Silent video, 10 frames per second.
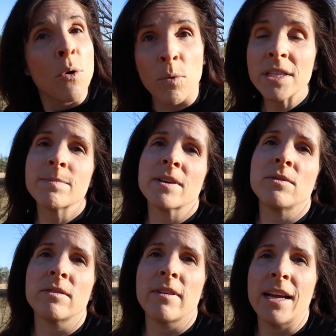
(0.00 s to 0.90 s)
what's been
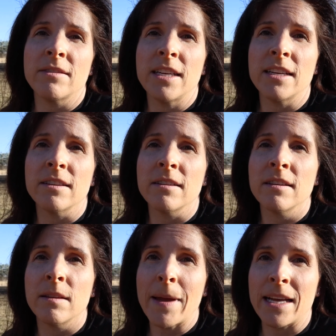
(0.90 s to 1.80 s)
going around here
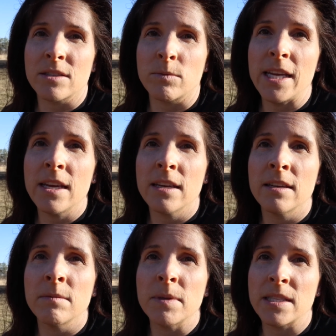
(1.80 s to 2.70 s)
the past week.
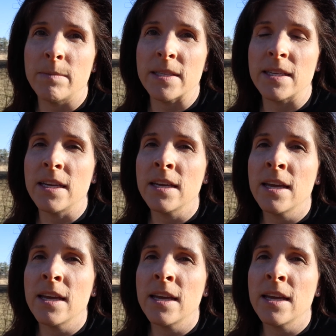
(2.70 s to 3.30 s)
Busy.